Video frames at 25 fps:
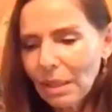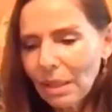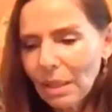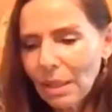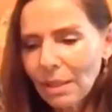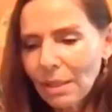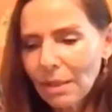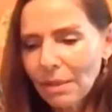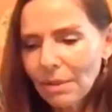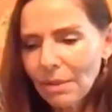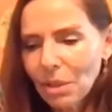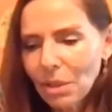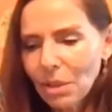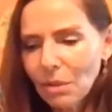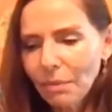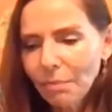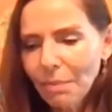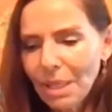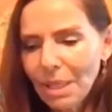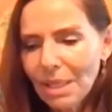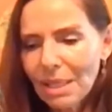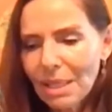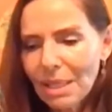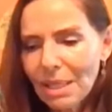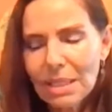And to
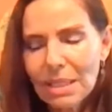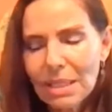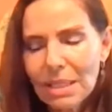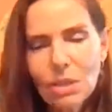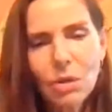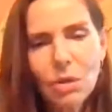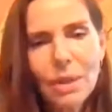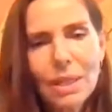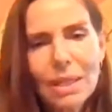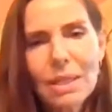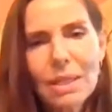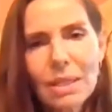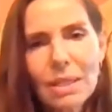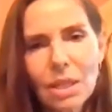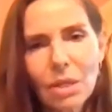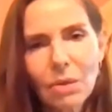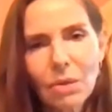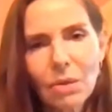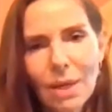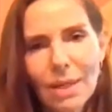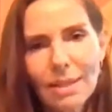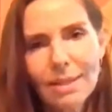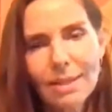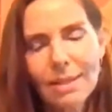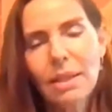me, it's so
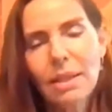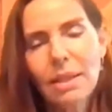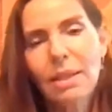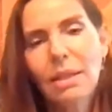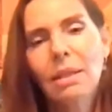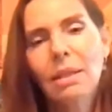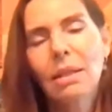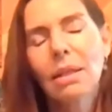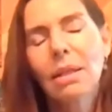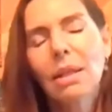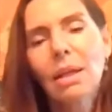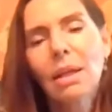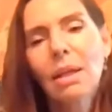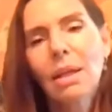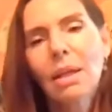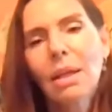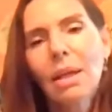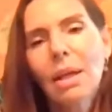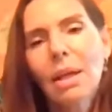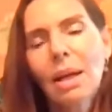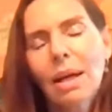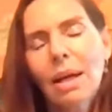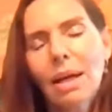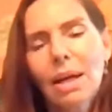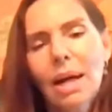interesting
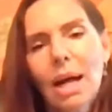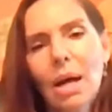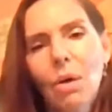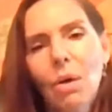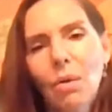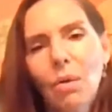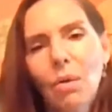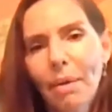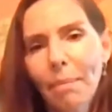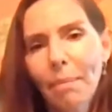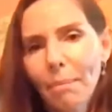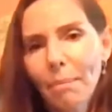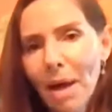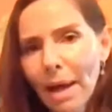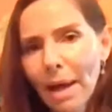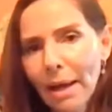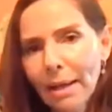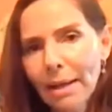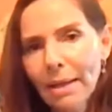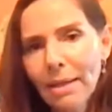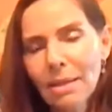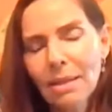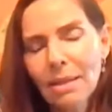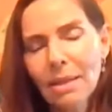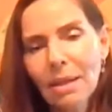how the
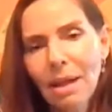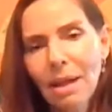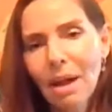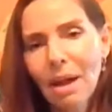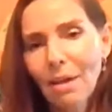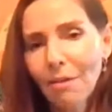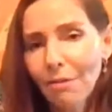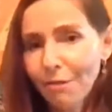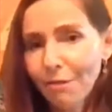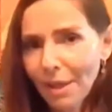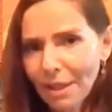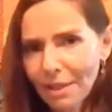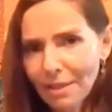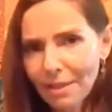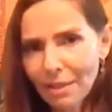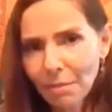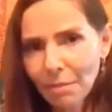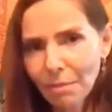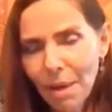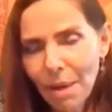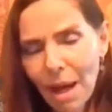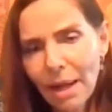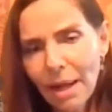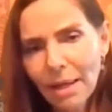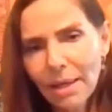mind affects
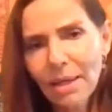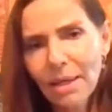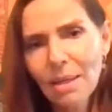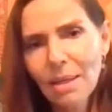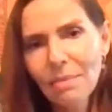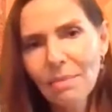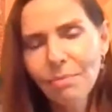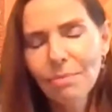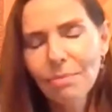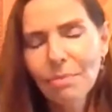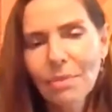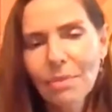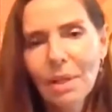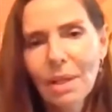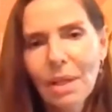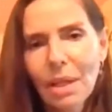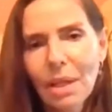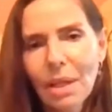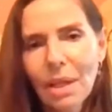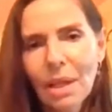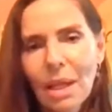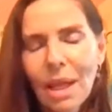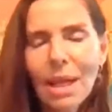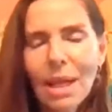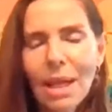the body
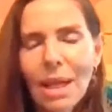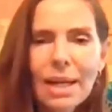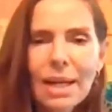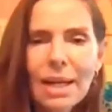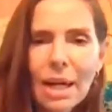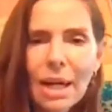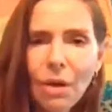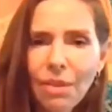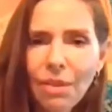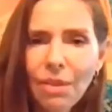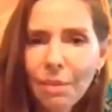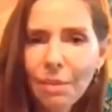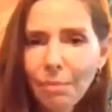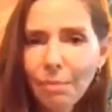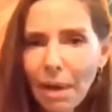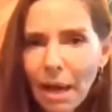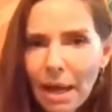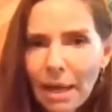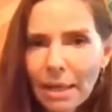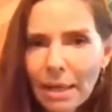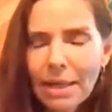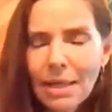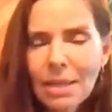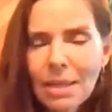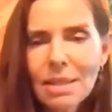and how the
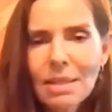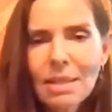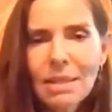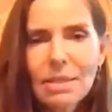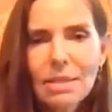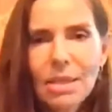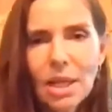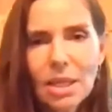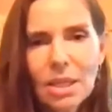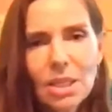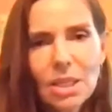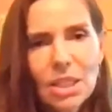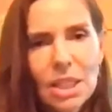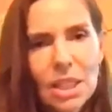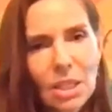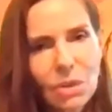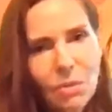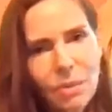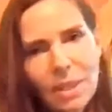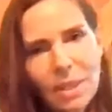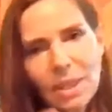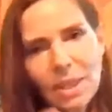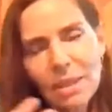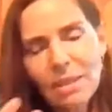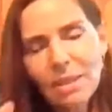body starts
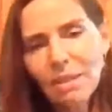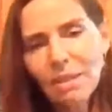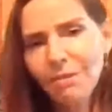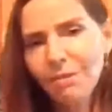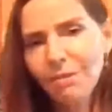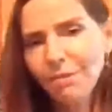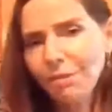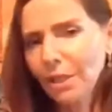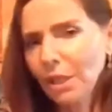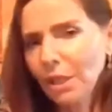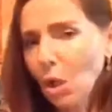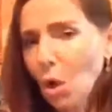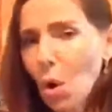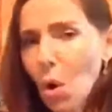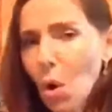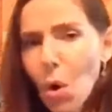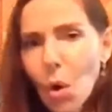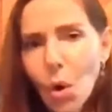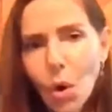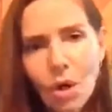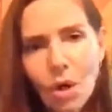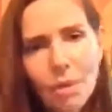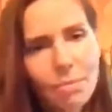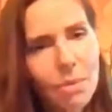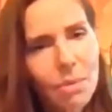secreting different
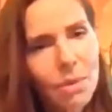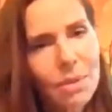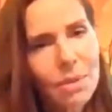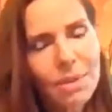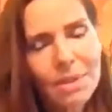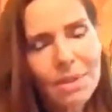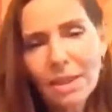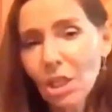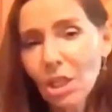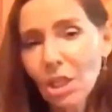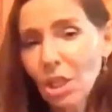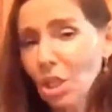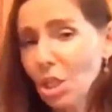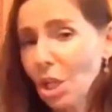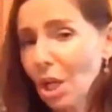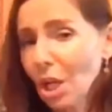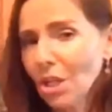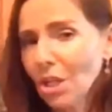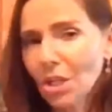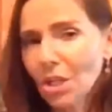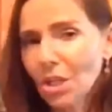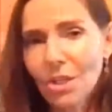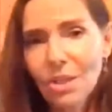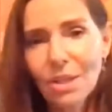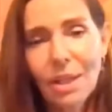hormones and it
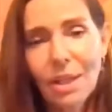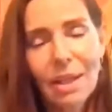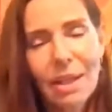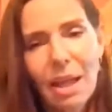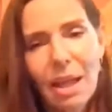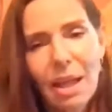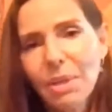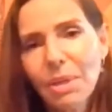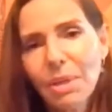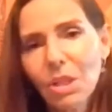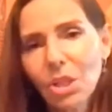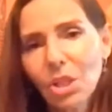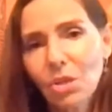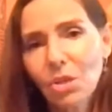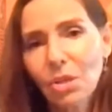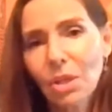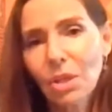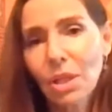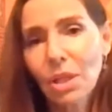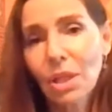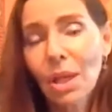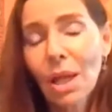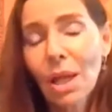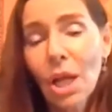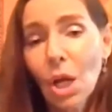changes the
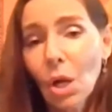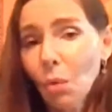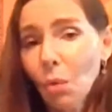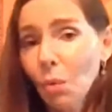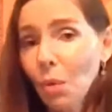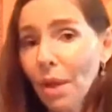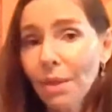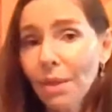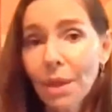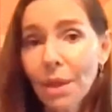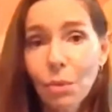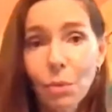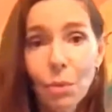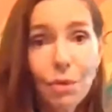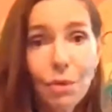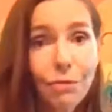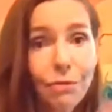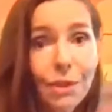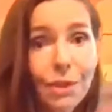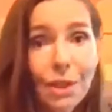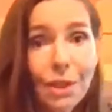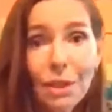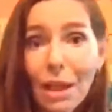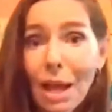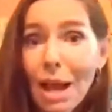chemistry, whether we
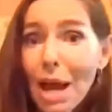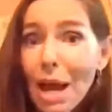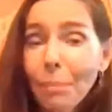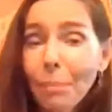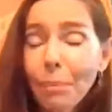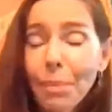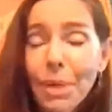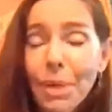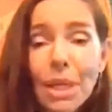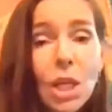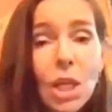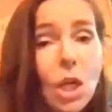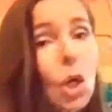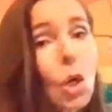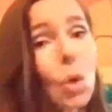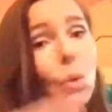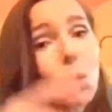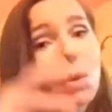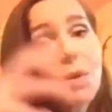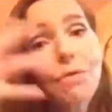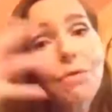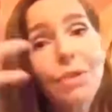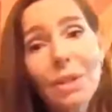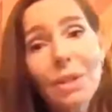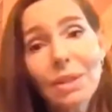feel happy
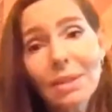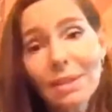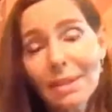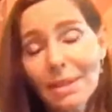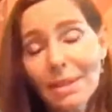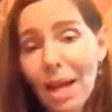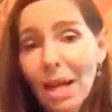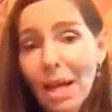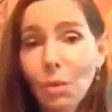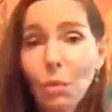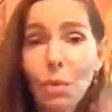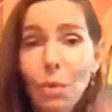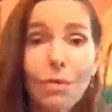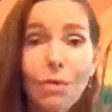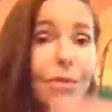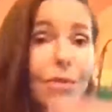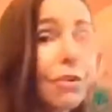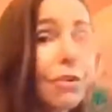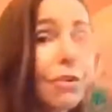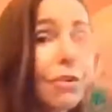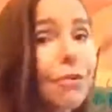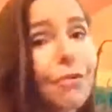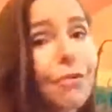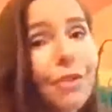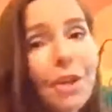or we feel sad, we
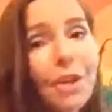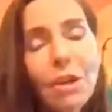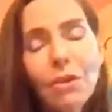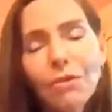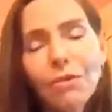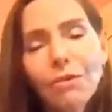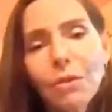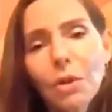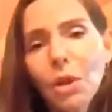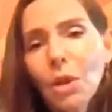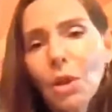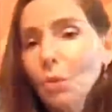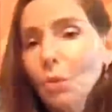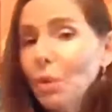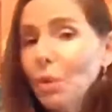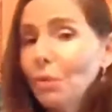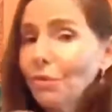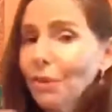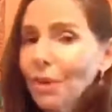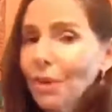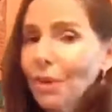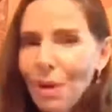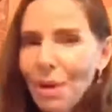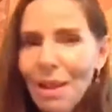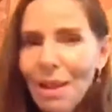feel fearful or we
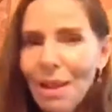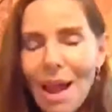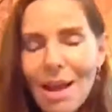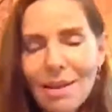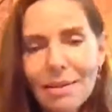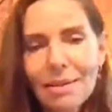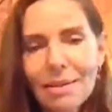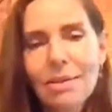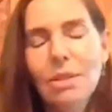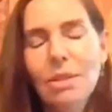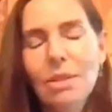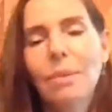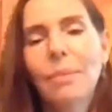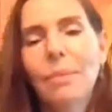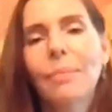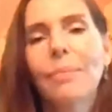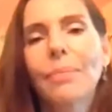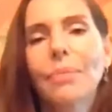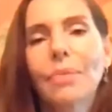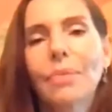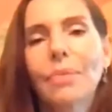feel relaxed.